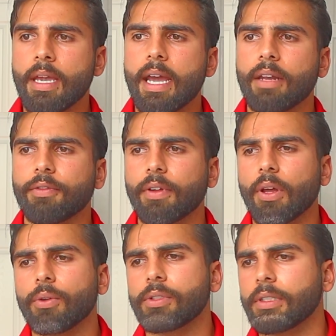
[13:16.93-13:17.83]
And for
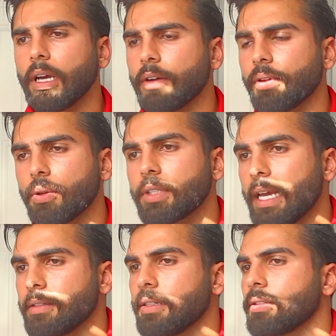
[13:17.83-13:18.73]
those uh, for those
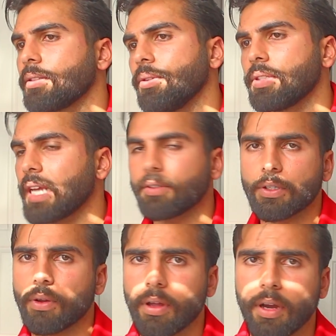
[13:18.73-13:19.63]
cases, you just have
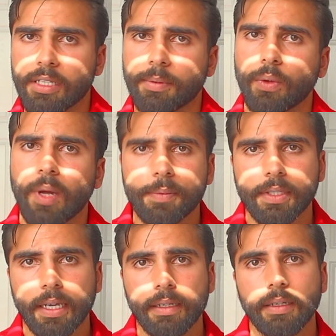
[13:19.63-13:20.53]
to go to the hospital
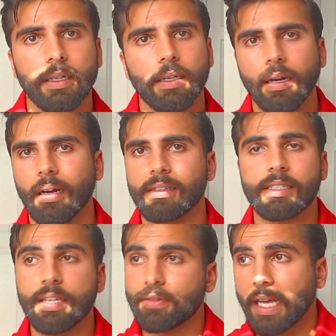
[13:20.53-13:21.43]
website, uh,
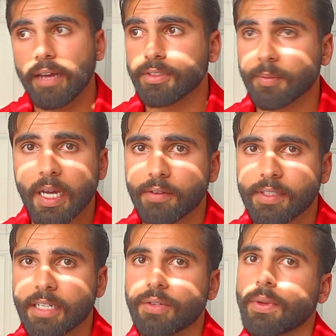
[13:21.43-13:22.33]
see if they have some kind of
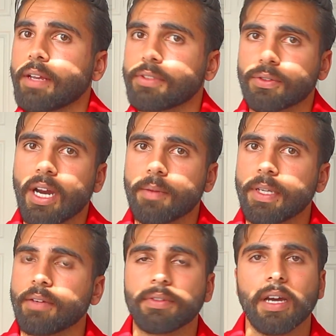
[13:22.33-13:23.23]
section where they have
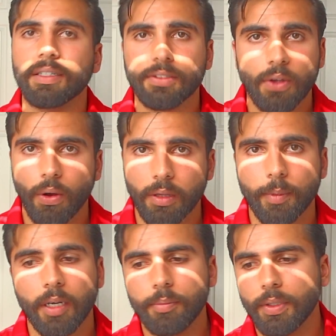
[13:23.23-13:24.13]
scribing. If not, just call
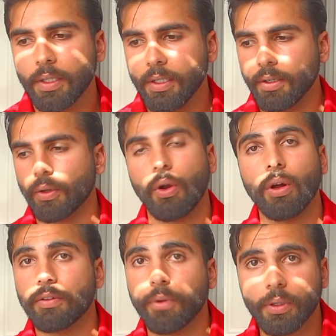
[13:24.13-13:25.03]
them up or
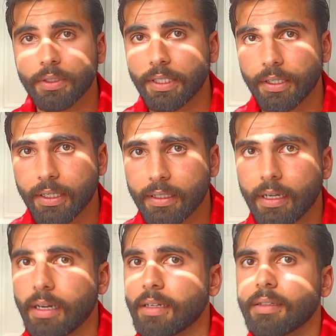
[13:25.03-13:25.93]
call the volunteering uh,